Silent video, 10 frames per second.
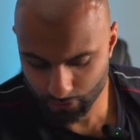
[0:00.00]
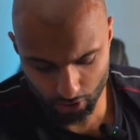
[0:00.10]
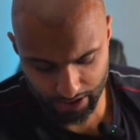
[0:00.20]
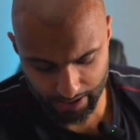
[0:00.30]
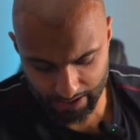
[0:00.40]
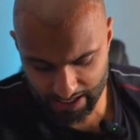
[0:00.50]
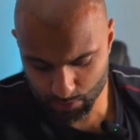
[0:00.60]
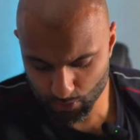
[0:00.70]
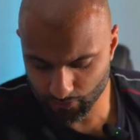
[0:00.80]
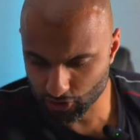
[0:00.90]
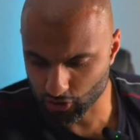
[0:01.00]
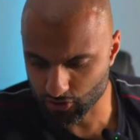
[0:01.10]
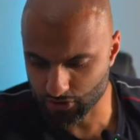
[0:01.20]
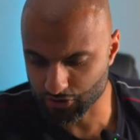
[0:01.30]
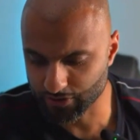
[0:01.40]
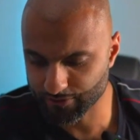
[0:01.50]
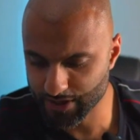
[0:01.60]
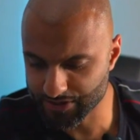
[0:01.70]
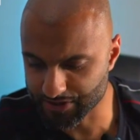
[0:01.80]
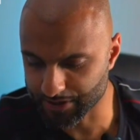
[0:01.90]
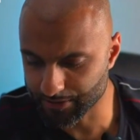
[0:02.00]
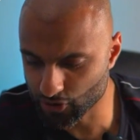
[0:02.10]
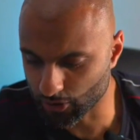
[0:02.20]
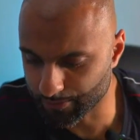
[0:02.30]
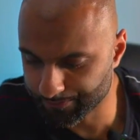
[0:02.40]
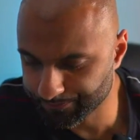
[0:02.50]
Okay, let's move on to Husser's University. So